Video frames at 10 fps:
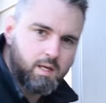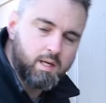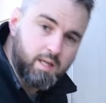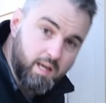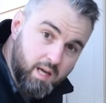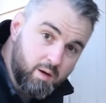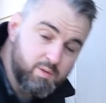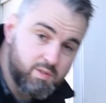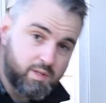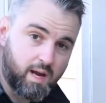Okay, now
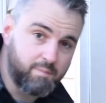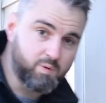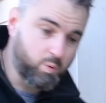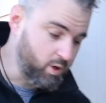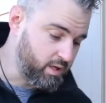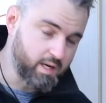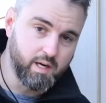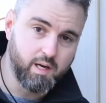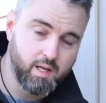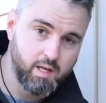it's time to work
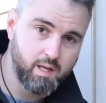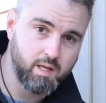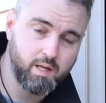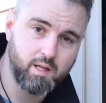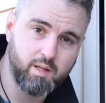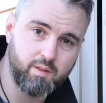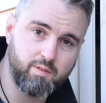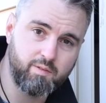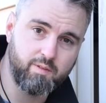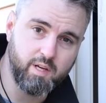on
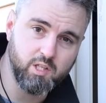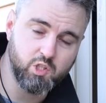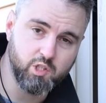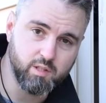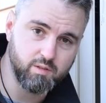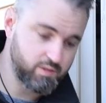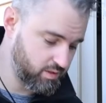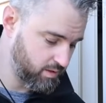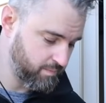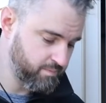the hinge shields.
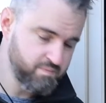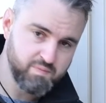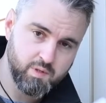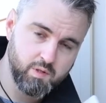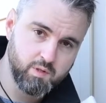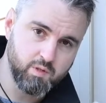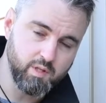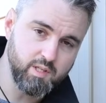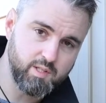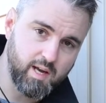So
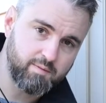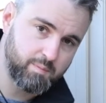these have to